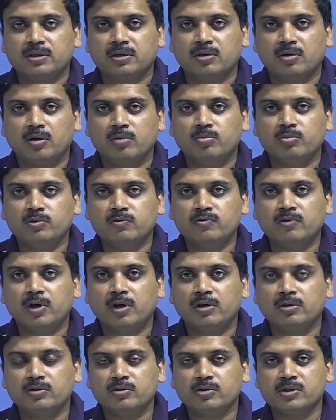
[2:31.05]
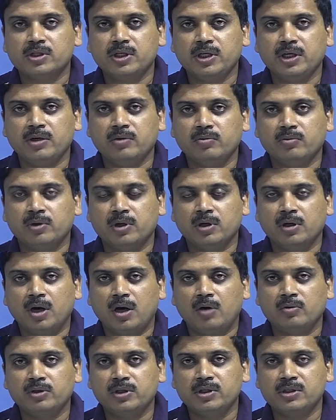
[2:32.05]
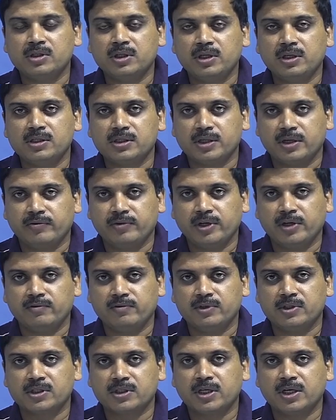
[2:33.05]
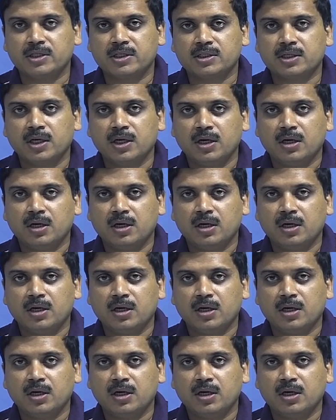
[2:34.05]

or move on to see how these things that we have discussed